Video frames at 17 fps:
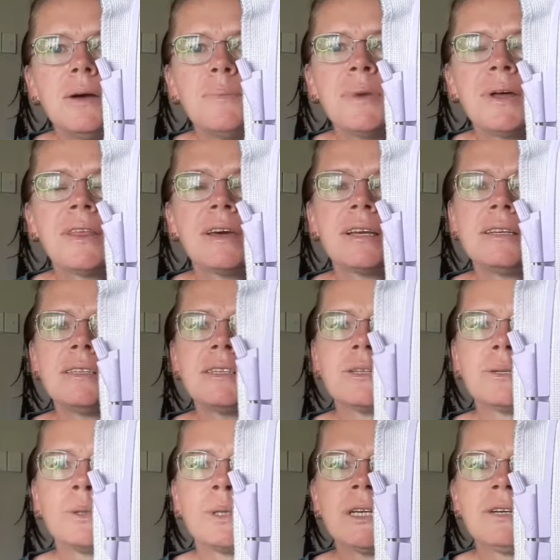But that
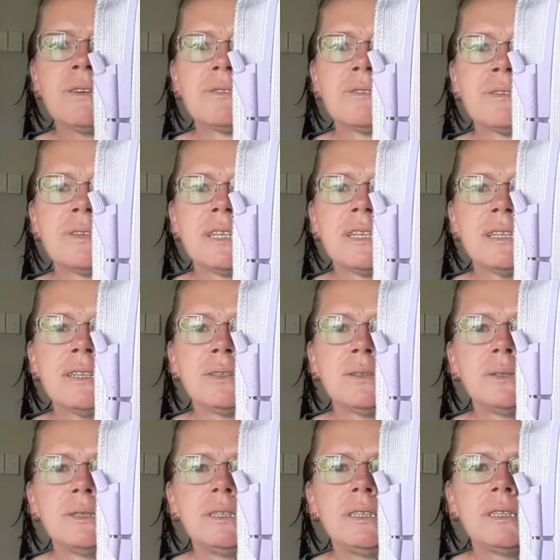is looking really
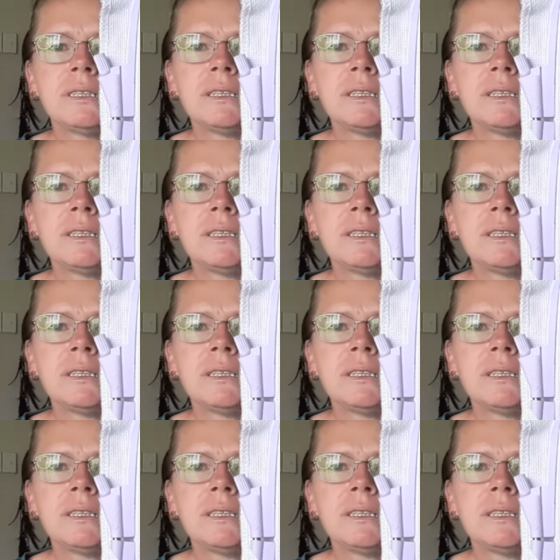good.